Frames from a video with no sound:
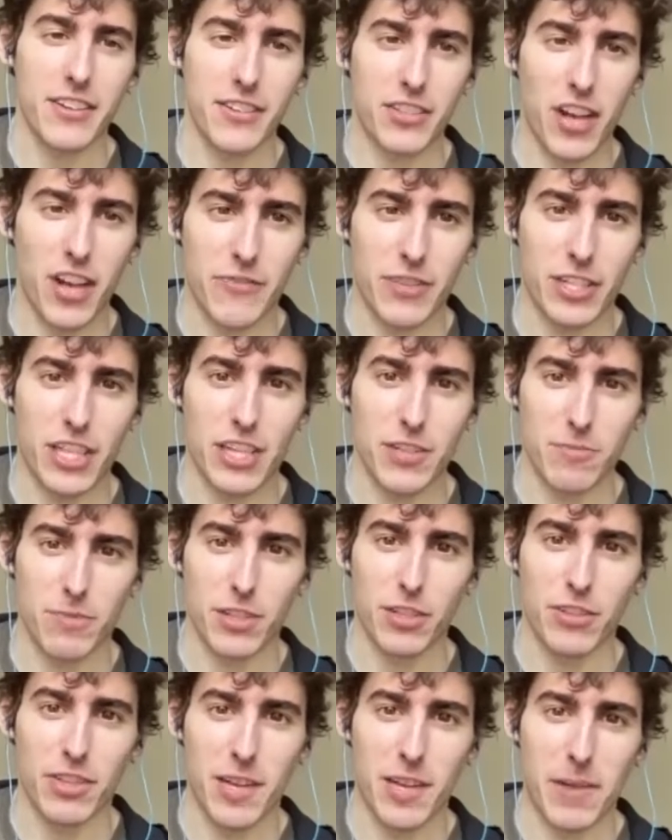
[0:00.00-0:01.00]
conversation with
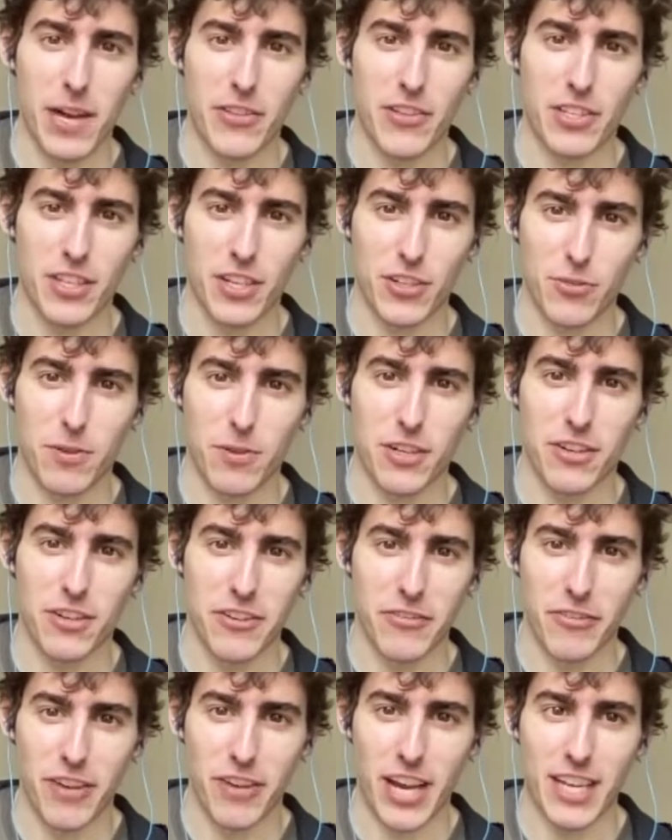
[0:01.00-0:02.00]
Luli about this on Twitter.
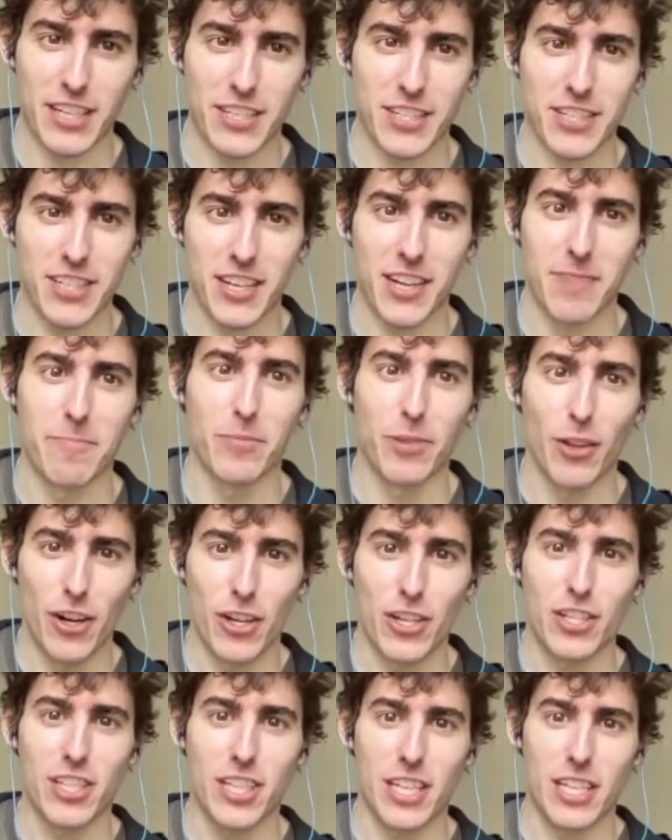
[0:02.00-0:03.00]
In fact, I'm
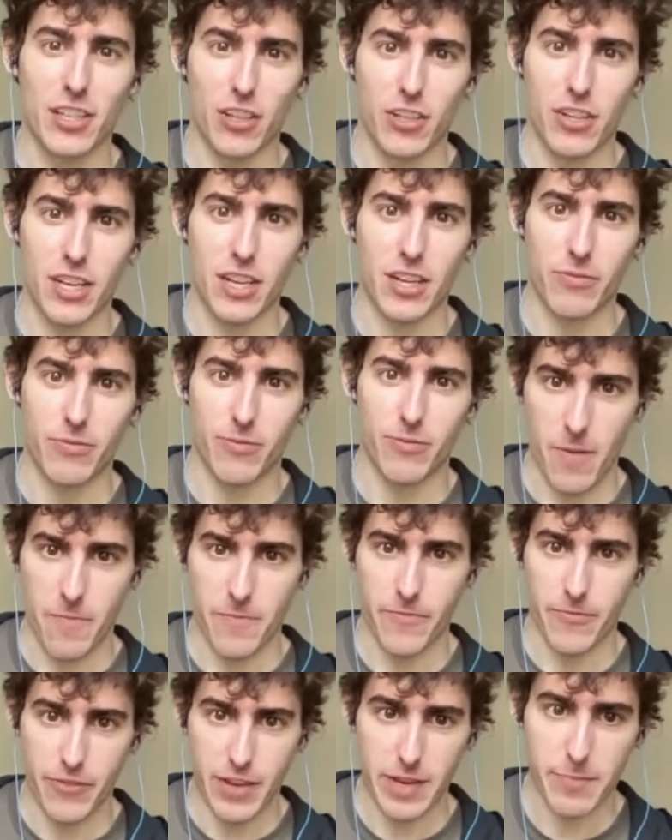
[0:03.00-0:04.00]
largely learning
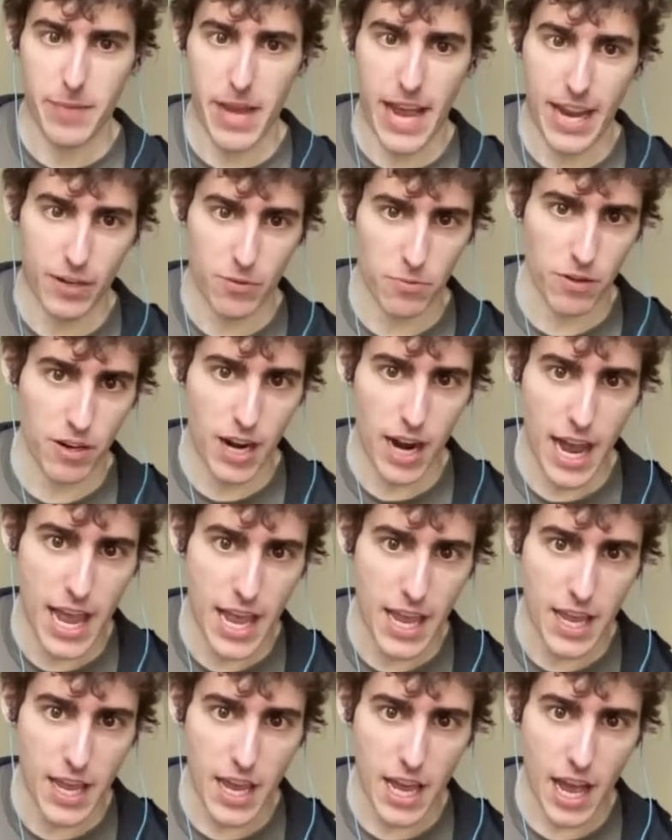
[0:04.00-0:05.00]
from feedback, where
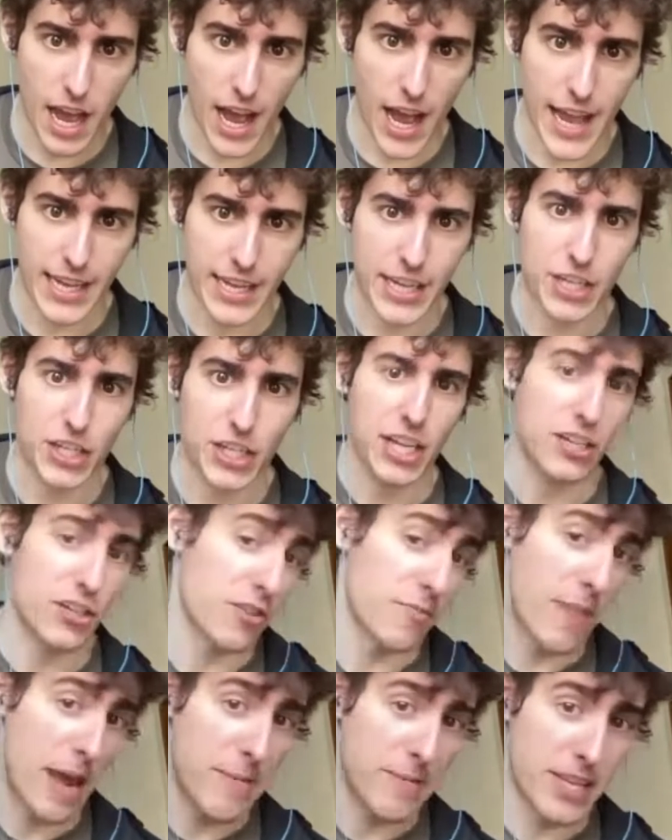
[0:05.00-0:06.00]
I
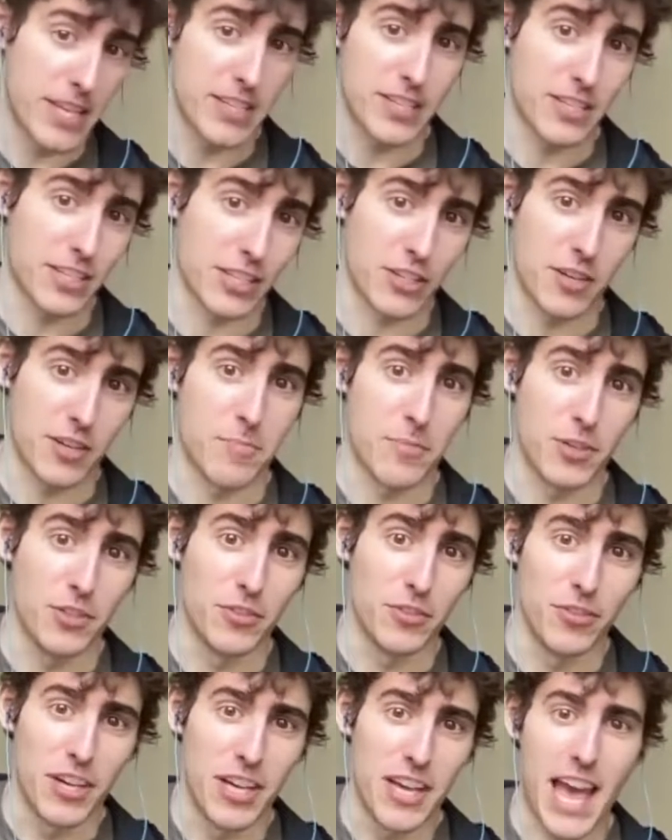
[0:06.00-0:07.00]
conjecture maybe this is a good
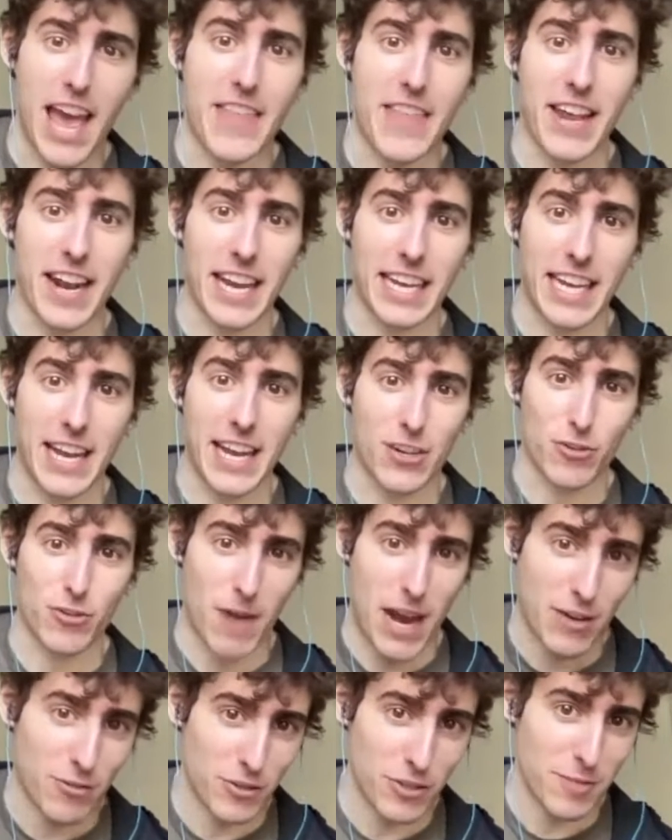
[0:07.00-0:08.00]
move, and then I get
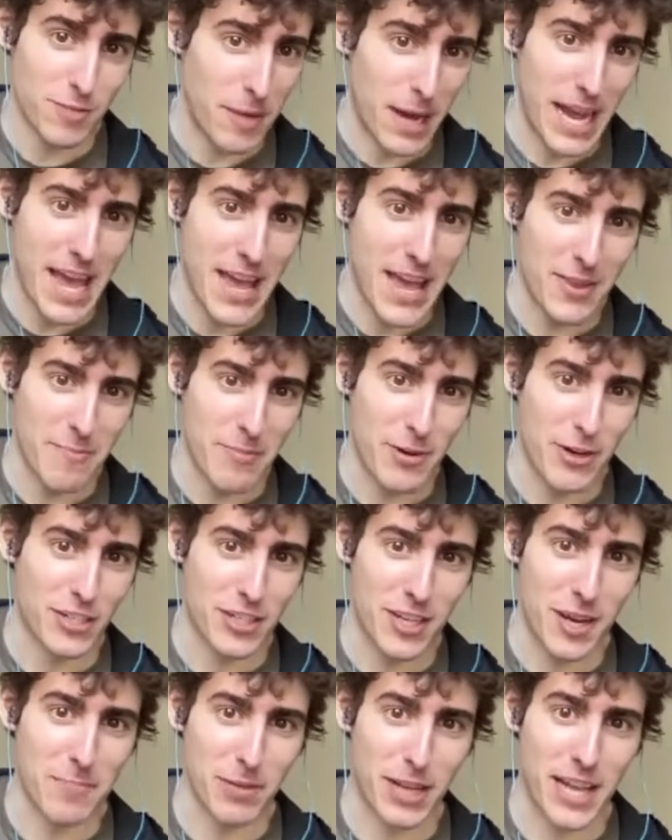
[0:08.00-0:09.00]
trounced by the
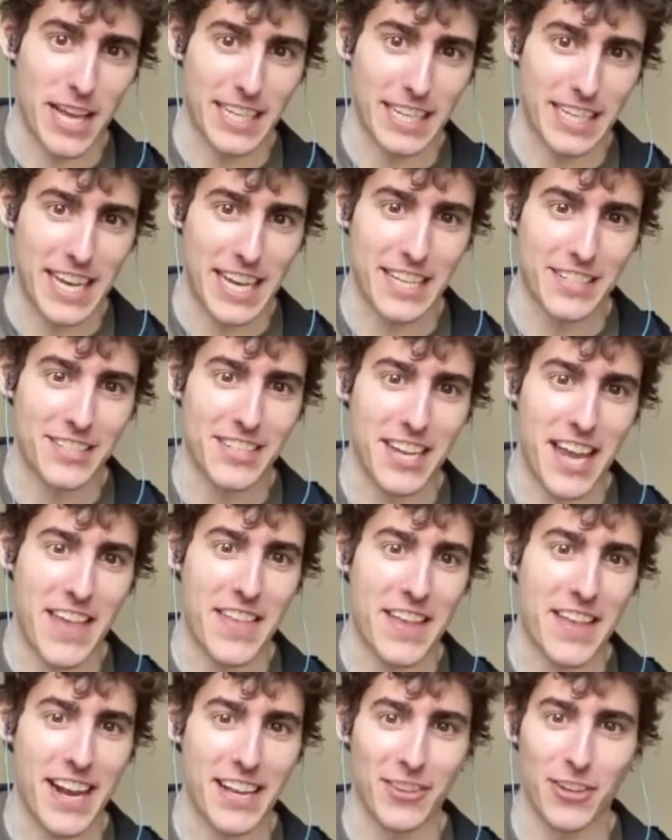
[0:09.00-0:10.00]
person I'm playing against, and
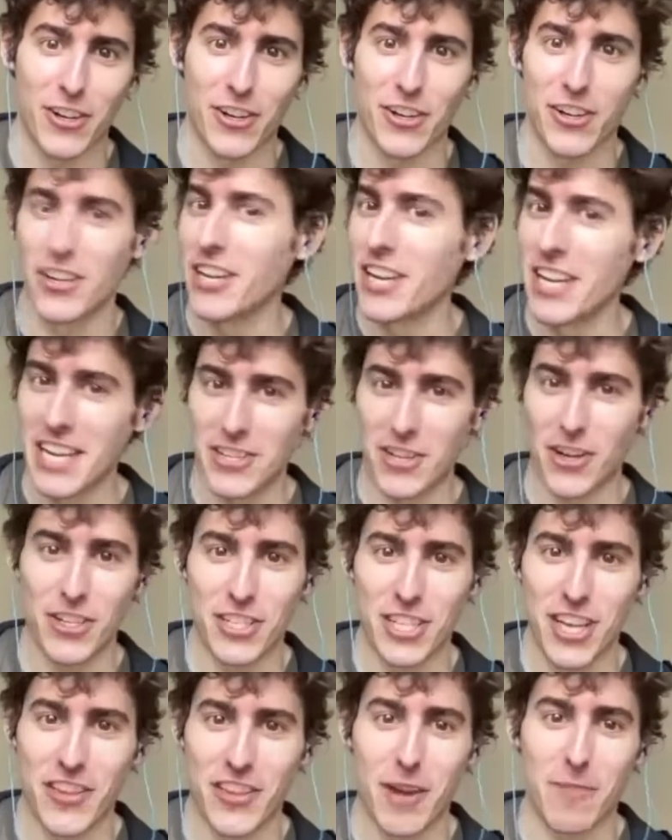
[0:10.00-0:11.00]
then I learn, turns
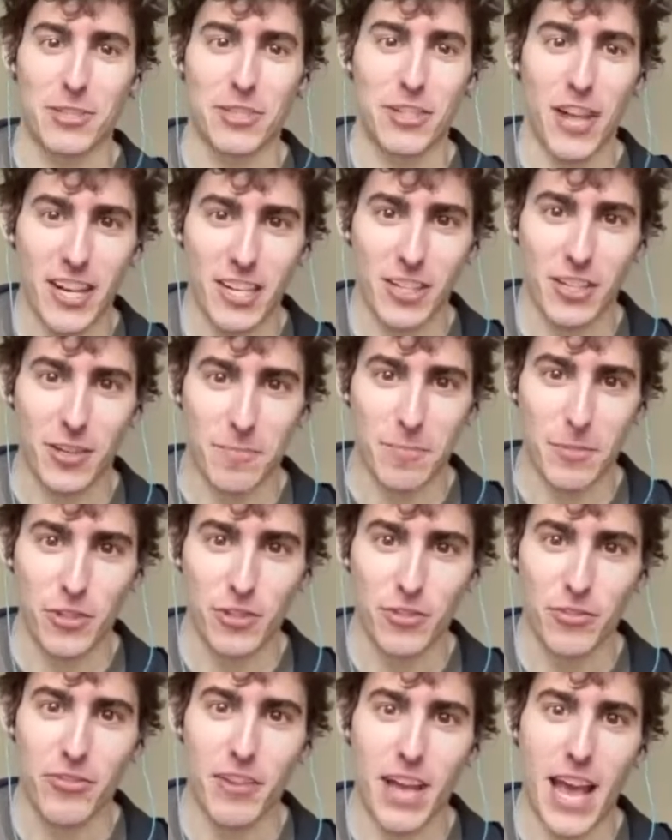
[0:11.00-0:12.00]
out that was not a good
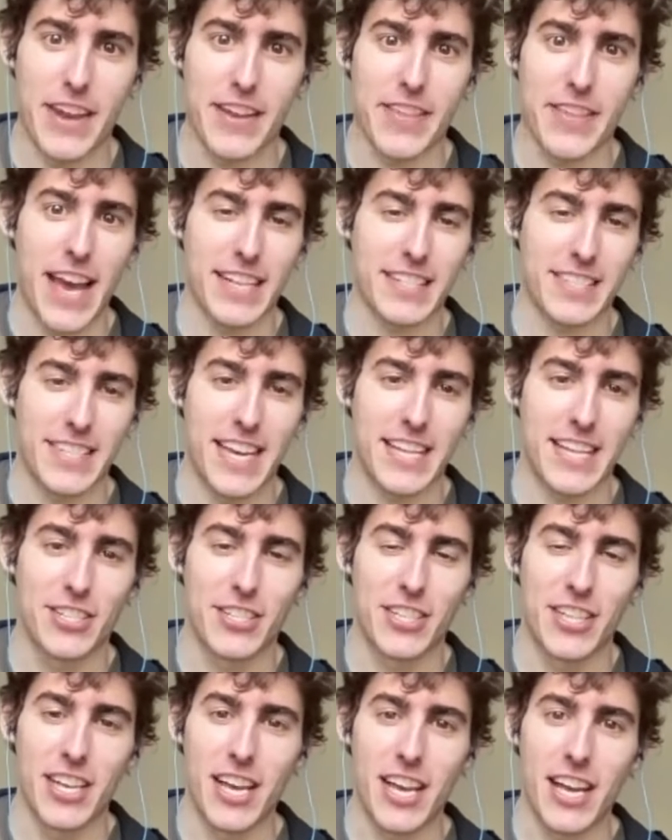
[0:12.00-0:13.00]
move. And in that
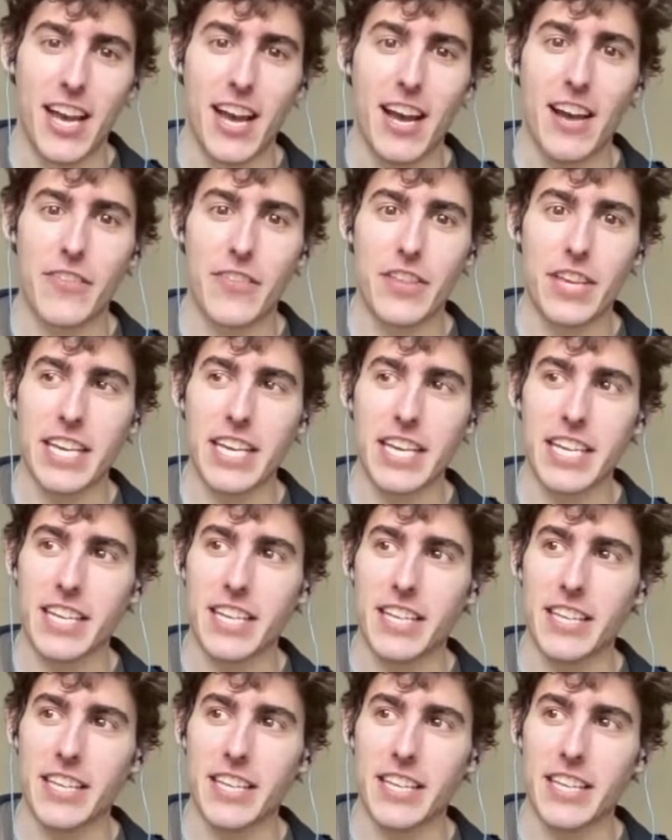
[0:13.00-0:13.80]
sense, the